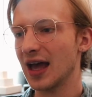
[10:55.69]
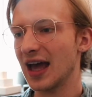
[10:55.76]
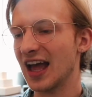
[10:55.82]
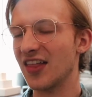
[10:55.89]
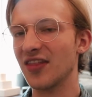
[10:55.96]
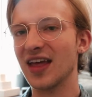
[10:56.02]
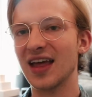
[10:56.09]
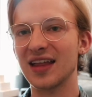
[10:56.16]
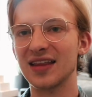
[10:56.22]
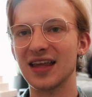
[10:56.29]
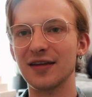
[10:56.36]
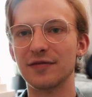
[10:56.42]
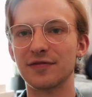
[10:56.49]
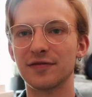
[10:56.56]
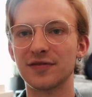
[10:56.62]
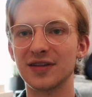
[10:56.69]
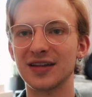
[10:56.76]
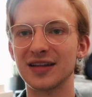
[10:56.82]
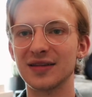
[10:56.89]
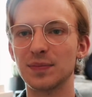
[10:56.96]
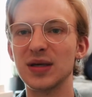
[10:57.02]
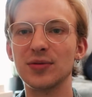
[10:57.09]
And then if
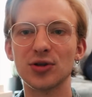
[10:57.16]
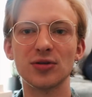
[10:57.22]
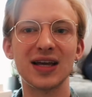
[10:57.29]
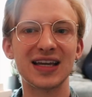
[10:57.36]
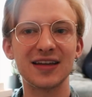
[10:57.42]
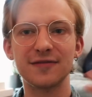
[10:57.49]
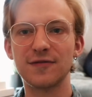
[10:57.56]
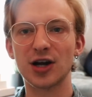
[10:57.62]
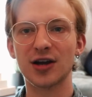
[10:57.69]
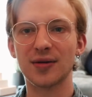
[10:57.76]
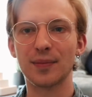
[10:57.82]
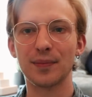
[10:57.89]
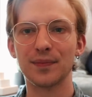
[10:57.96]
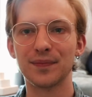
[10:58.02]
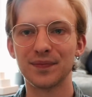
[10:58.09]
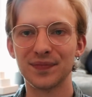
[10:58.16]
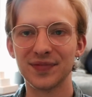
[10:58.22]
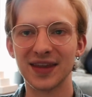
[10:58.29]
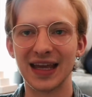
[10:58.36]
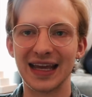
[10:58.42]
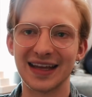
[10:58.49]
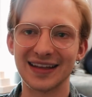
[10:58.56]
people don't like it, fuck them.
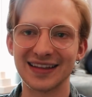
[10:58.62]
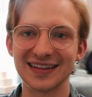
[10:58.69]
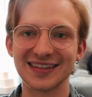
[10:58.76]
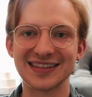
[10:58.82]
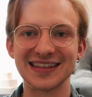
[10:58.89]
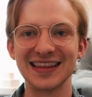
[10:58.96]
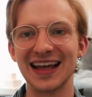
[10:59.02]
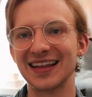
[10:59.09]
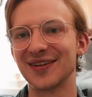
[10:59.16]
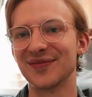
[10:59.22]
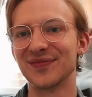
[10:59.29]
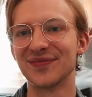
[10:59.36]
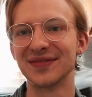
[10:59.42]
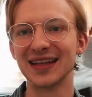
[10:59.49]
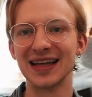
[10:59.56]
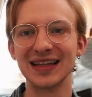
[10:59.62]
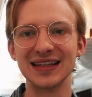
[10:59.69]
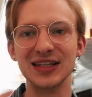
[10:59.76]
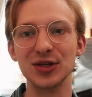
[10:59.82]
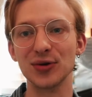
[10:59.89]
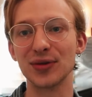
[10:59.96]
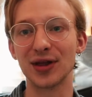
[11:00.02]
Like, just let them
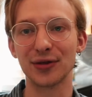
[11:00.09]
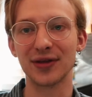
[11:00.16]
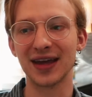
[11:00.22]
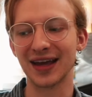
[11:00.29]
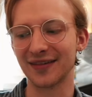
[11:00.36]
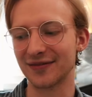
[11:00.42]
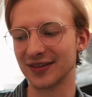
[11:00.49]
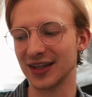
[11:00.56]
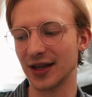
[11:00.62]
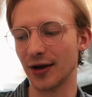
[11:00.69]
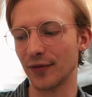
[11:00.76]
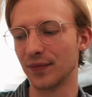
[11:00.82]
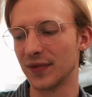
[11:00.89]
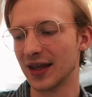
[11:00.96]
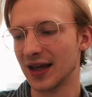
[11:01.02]
do their thing, you know?